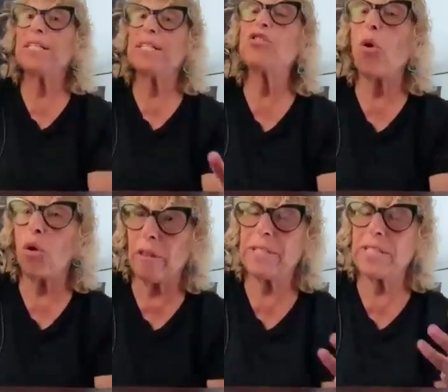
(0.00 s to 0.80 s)

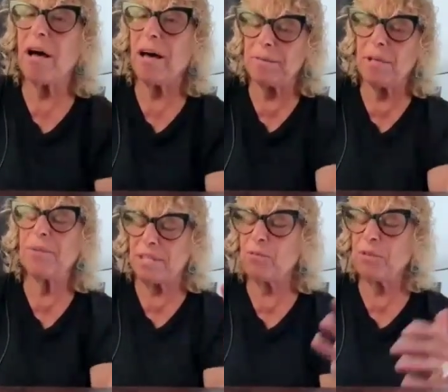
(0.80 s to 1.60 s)
Seoul at the time.
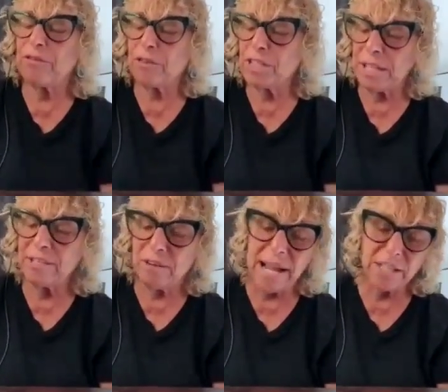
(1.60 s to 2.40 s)
This was the first
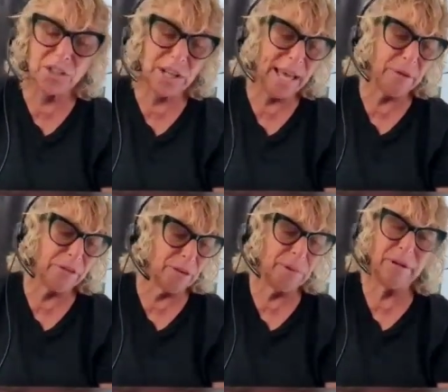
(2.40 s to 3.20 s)
interaction I had with
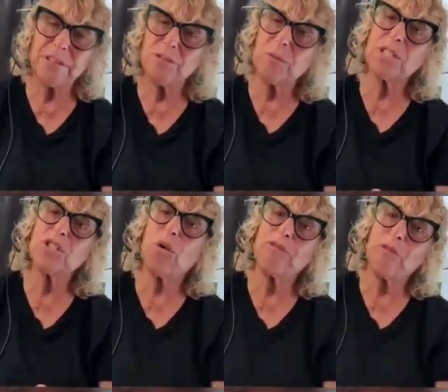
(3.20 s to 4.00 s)
her about this. We were at
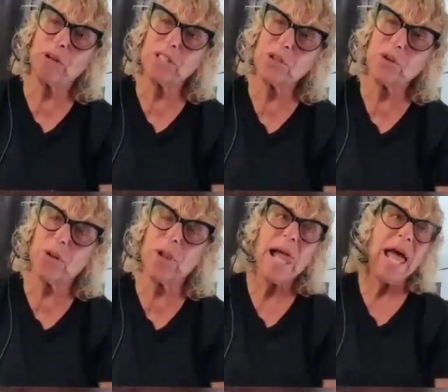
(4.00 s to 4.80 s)
Seoul Foreign
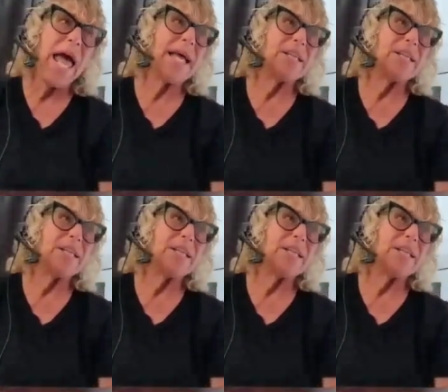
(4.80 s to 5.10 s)
School, and